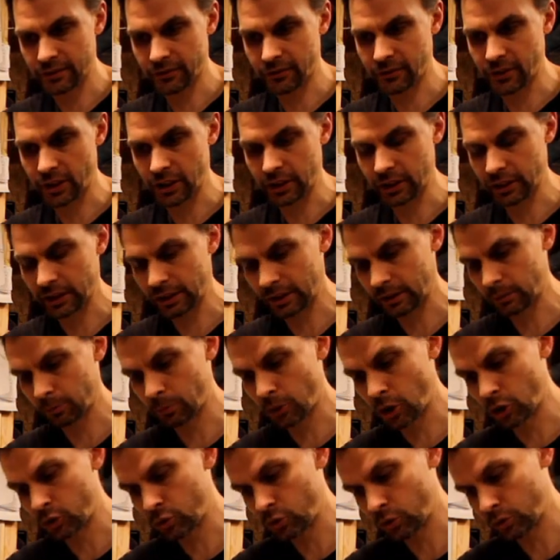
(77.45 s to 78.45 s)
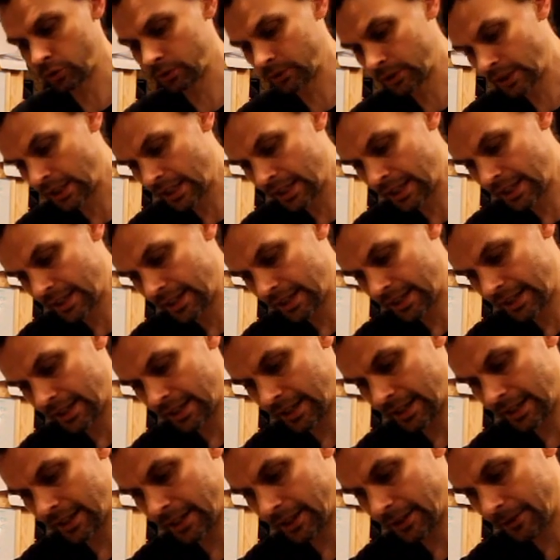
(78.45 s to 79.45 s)
fun little module.
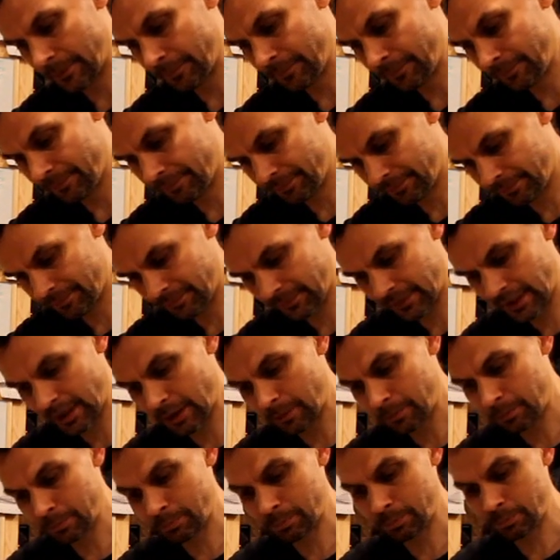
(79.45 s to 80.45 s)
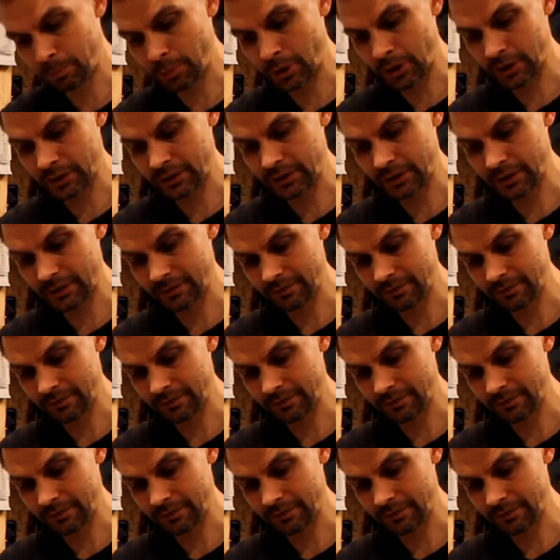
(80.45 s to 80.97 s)
Um, but